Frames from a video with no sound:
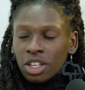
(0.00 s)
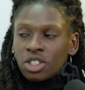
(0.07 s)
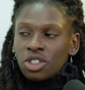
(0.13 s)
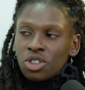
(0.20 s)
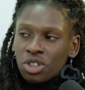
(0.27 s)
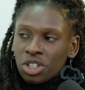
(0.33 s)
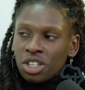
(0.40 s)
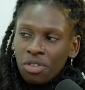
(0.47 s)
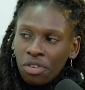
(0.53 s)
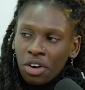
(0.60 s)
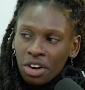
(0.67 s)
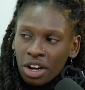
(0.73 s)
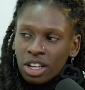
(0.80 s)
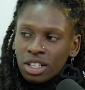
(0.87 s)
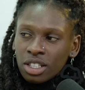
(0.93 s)
There's no
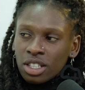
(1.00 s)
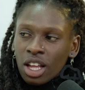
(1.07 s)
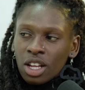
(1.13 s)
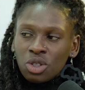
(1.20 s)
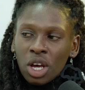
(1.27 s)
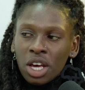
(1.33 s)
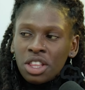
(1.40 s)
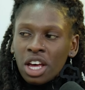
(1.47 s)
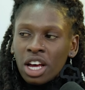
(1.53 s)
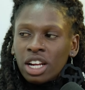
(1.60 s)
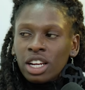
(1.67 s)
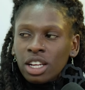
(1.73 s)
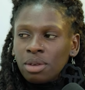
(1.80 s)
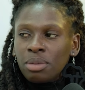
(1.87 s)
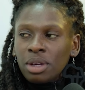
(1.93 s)
difference. That's why they're
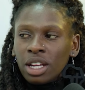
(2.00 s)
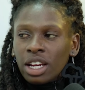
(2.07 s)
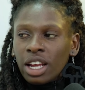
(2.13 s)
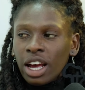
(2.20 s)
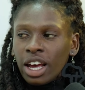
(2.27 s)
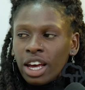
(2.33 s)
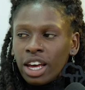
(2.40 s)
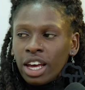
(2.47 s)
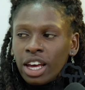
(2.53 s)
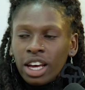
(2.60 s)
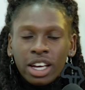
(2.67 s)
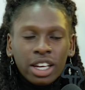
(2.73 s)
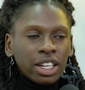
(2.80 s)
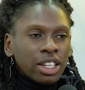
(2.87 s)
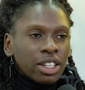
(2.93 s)
claiming
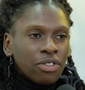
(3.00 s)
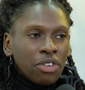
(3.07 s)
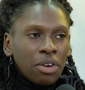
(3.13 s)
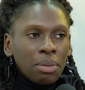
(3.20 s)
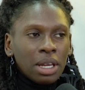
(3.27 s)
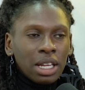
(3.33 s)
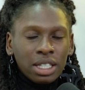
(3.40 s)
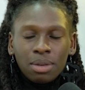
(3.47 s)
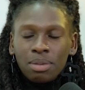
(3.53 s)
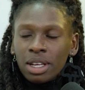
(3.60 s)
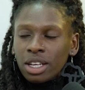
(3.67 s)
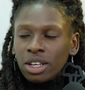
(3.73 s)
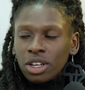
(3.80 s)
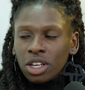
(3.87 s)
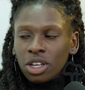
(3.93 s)
feminism,
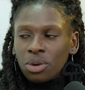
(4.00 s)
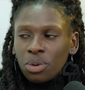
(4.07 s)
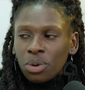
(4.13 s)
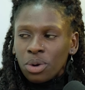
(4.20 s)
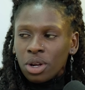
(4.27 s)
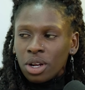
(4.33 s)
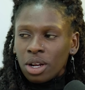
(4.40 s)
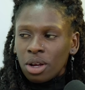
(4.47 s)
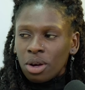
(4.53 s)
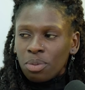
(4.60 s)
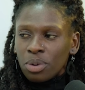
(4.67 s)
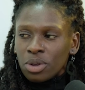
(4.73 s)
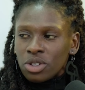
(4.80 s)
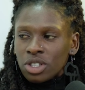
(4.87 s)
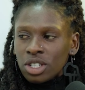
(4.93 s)
like equal
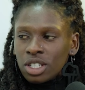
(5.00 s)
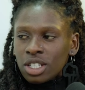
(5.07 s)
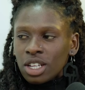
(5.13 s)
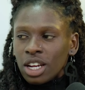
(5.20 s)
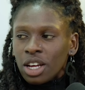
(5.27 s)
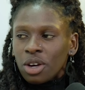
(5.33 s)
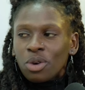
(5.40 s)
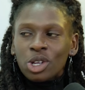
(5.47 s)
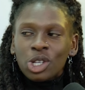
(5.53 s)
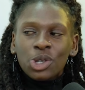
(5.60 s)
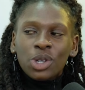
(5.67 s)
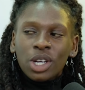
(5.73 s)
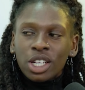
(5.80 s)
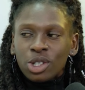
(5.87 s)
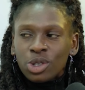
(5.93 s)
opportunity, like what
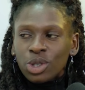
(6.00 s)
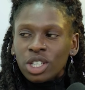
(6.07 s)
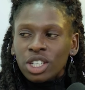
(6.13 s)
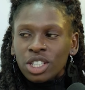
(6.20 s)
you can do, I